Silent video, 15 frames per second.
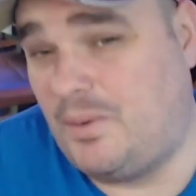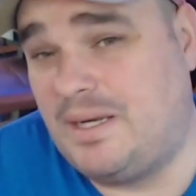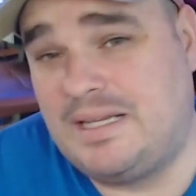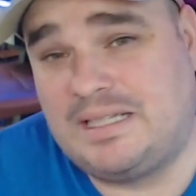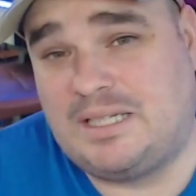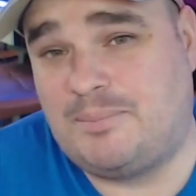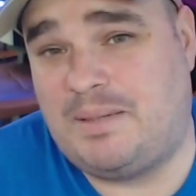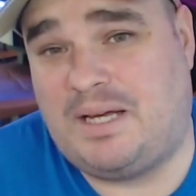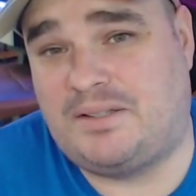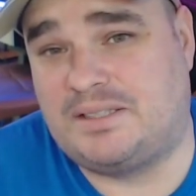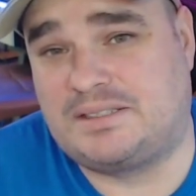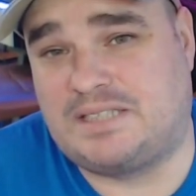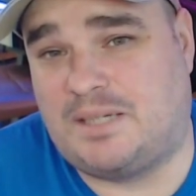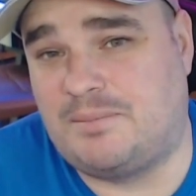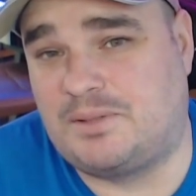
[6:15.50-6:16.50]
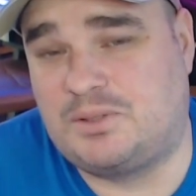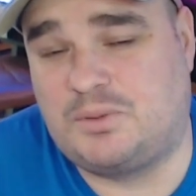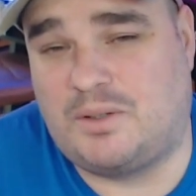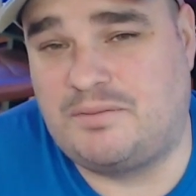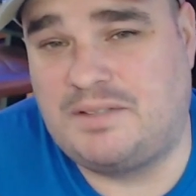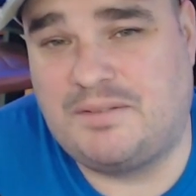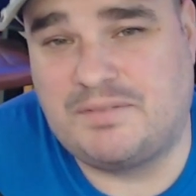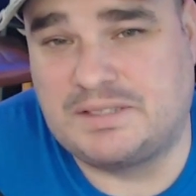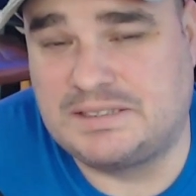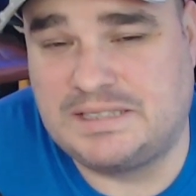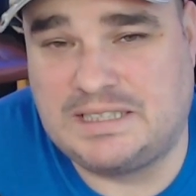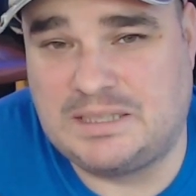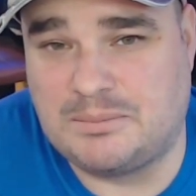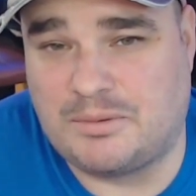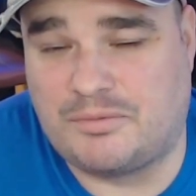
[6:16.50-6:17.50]
anything about this game at all. I've never
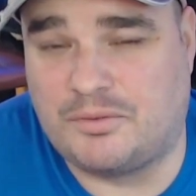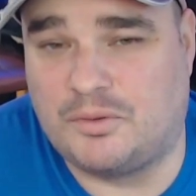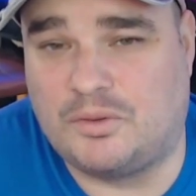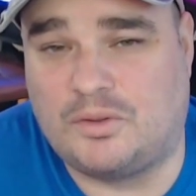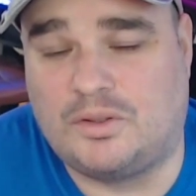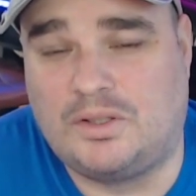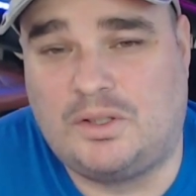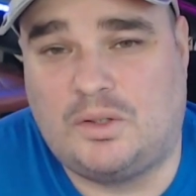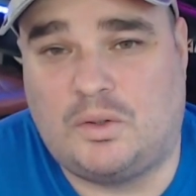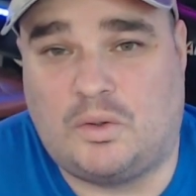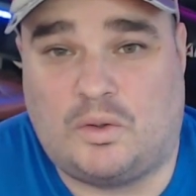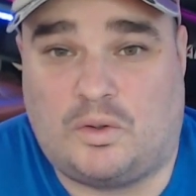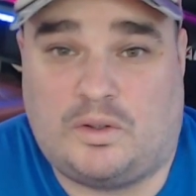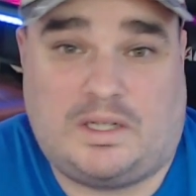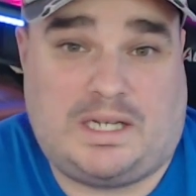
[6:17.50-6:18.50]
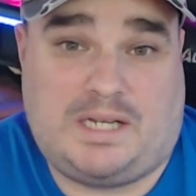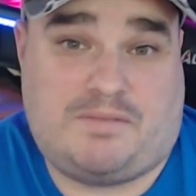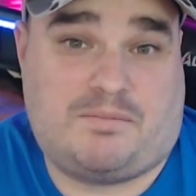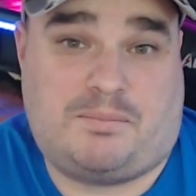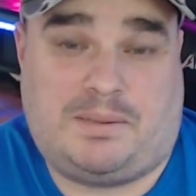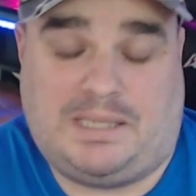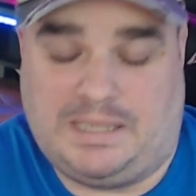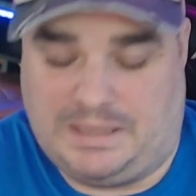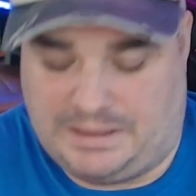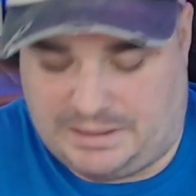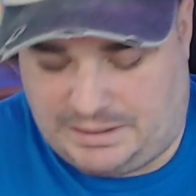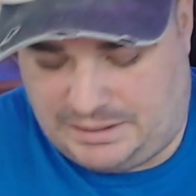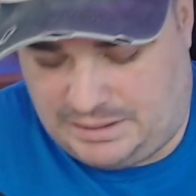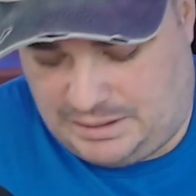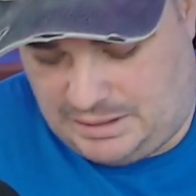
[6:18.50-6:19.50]
seen it before or even played
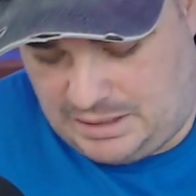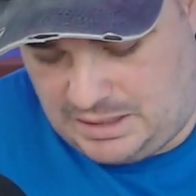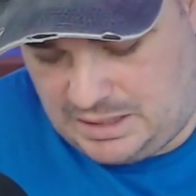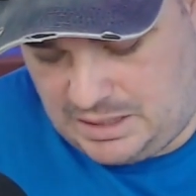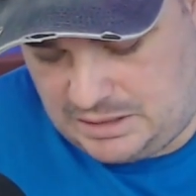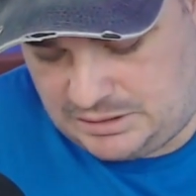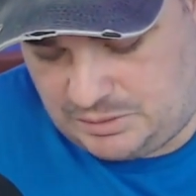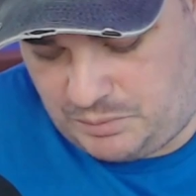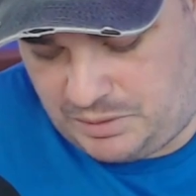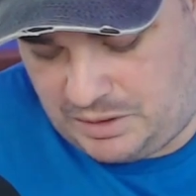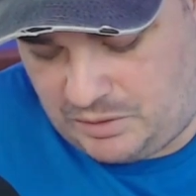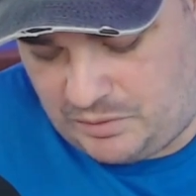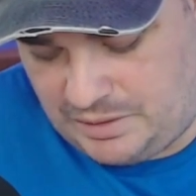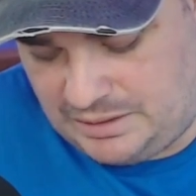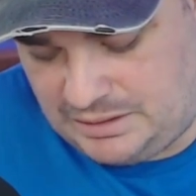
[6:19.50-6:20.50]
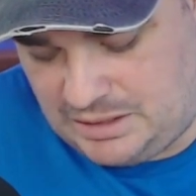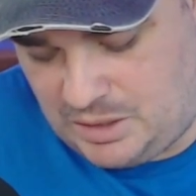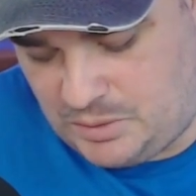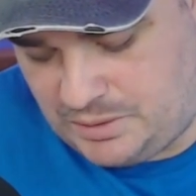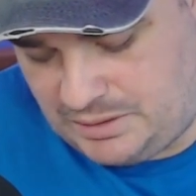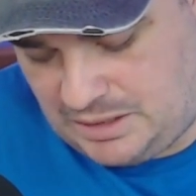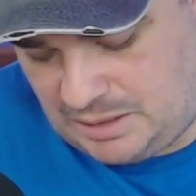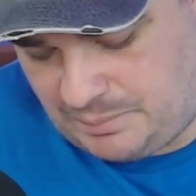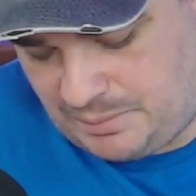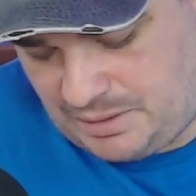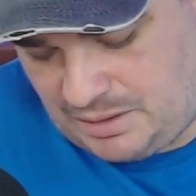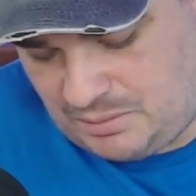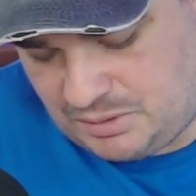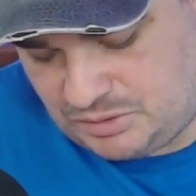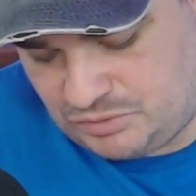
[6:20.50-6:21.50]
it. So when I got it loaded up,
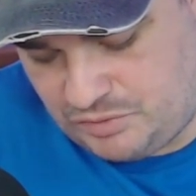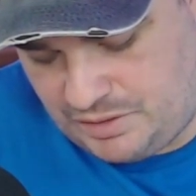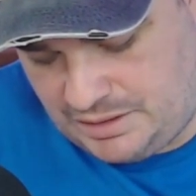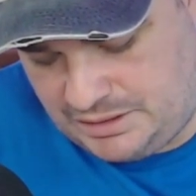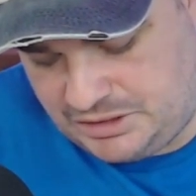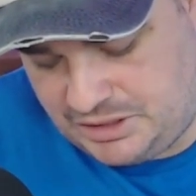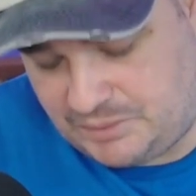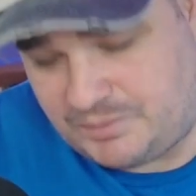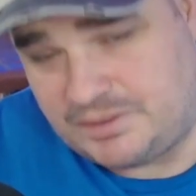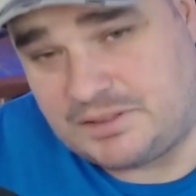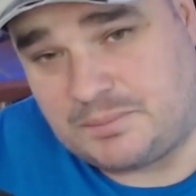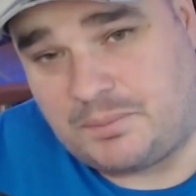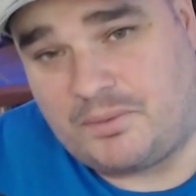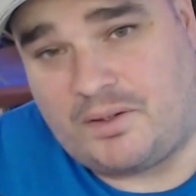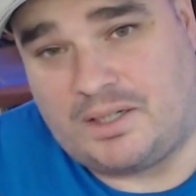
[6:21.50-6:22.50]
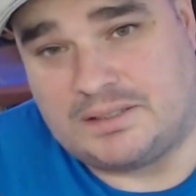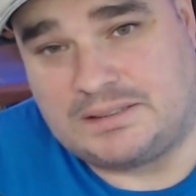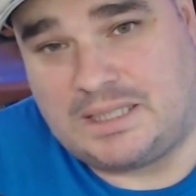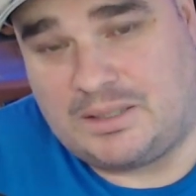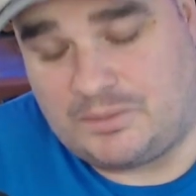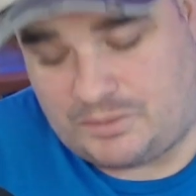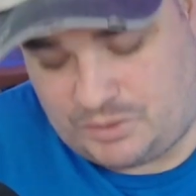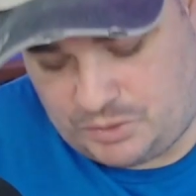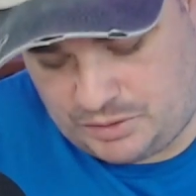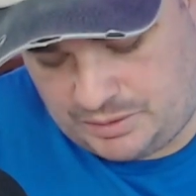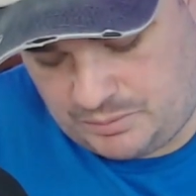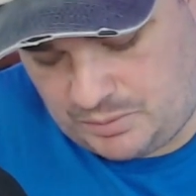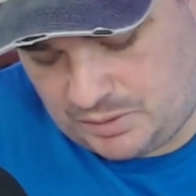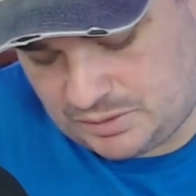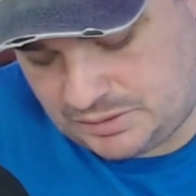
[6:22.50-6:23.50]
I was really genuinely surprised how good it
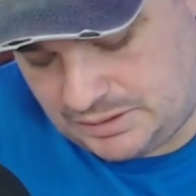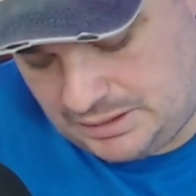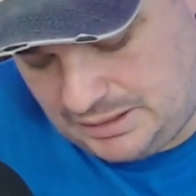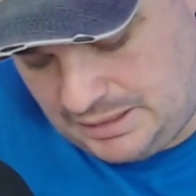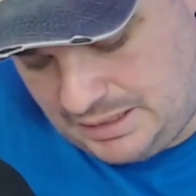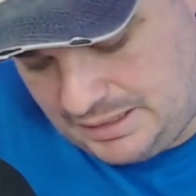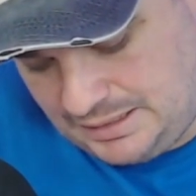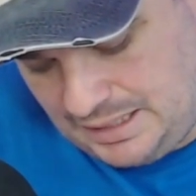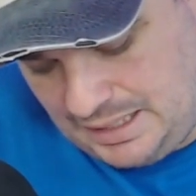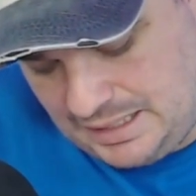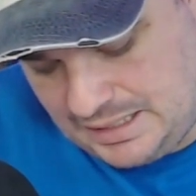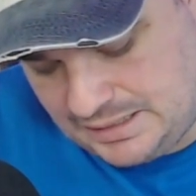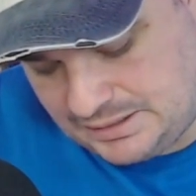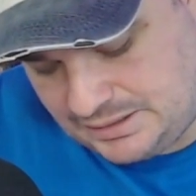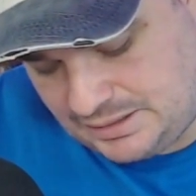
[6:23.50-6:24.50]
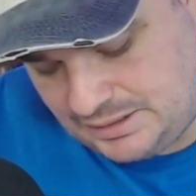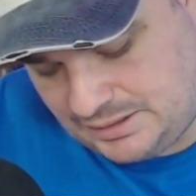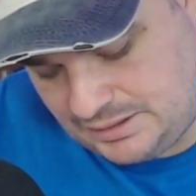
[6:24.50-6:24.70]
was. And that is